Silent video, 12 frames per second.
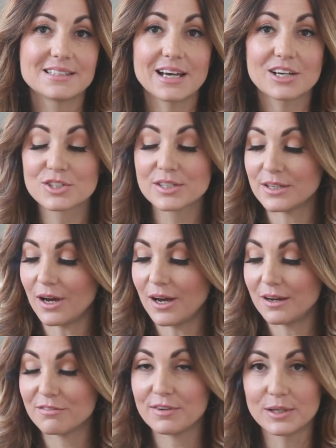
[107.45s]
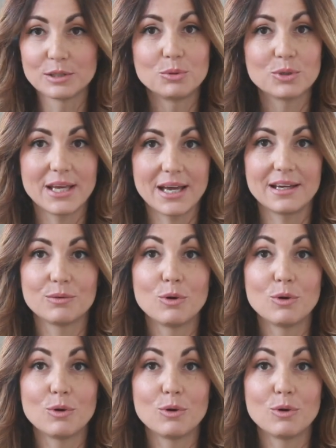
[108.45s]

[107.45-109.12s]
it's actually not available yet.